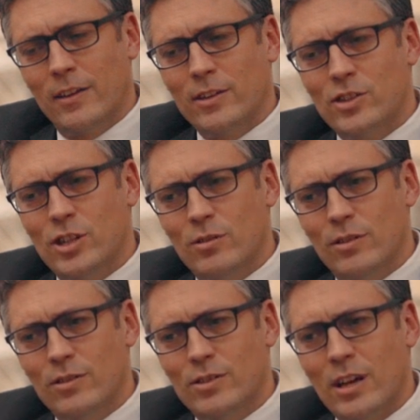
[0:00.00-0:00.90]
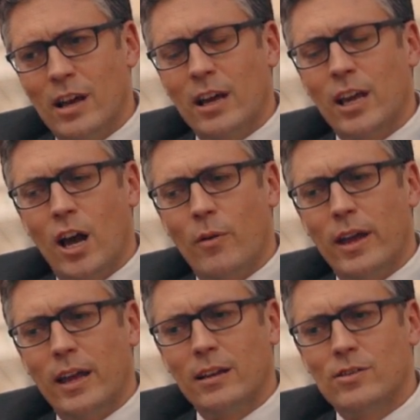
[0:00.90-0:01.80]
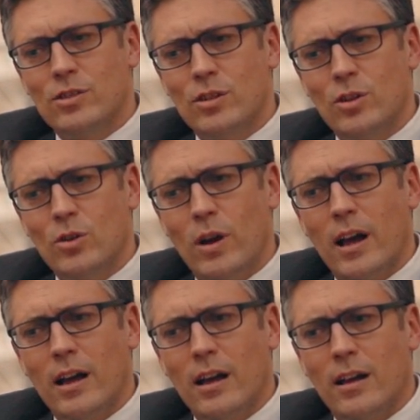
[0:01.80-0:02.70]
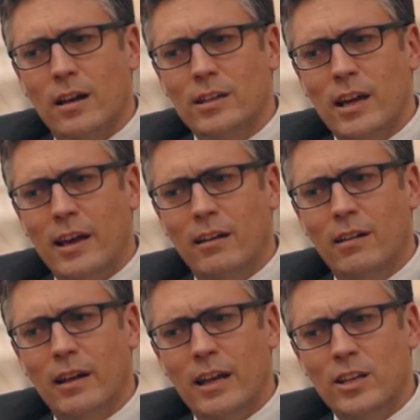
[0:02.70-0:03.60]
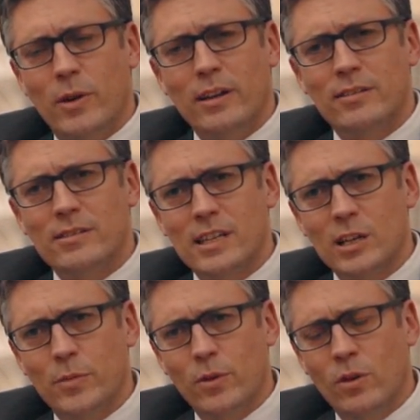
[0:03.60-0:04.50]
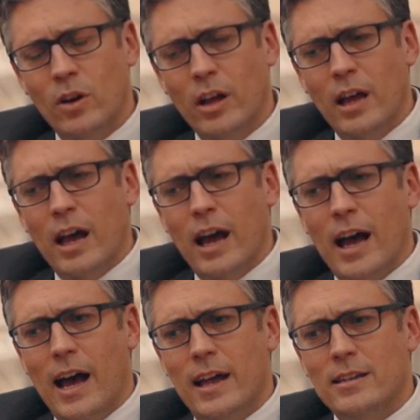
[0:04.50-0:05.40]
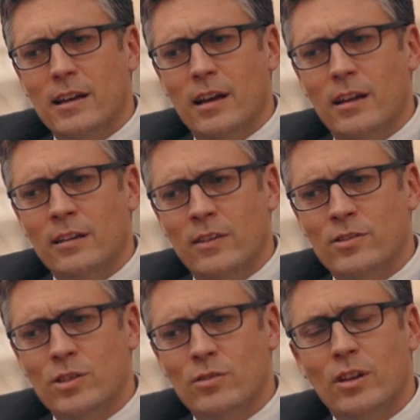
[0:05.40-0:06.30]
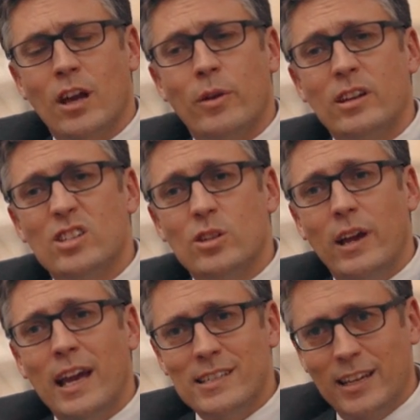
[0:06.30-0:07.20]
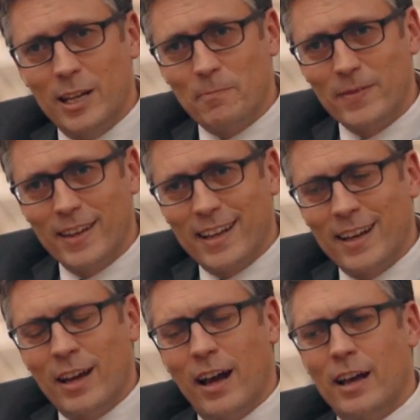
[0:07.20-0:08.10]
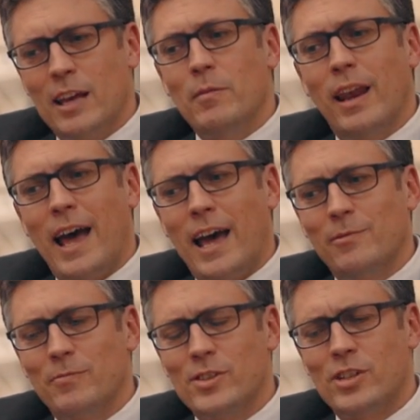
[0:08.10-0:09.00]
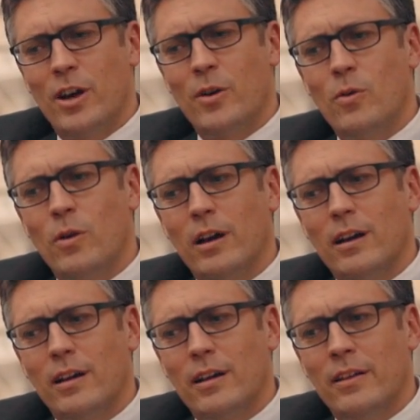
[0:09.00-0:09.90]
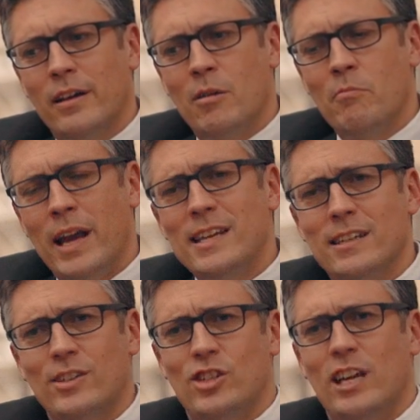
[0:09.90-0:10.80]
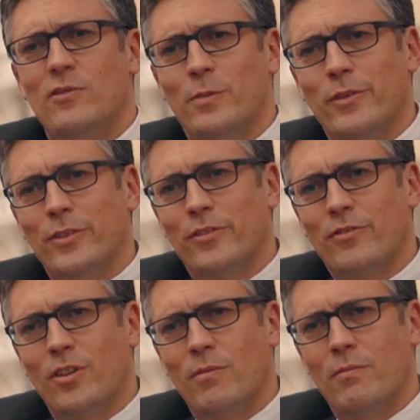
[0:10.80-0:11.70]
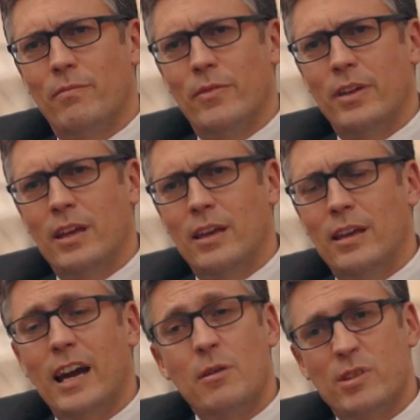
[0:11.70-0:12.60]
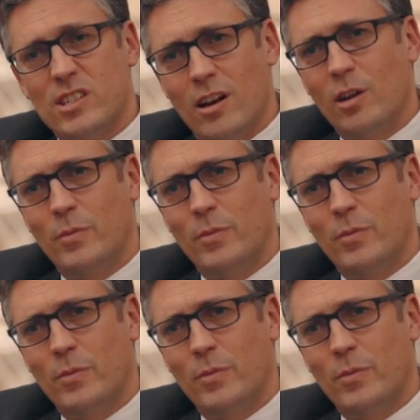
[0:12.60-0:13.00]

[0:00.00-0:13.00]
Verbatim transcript: another student going to Yale, NUS in Singapore, and another student going to Italy in Milan. So amazing achievements from the Haileybury Astana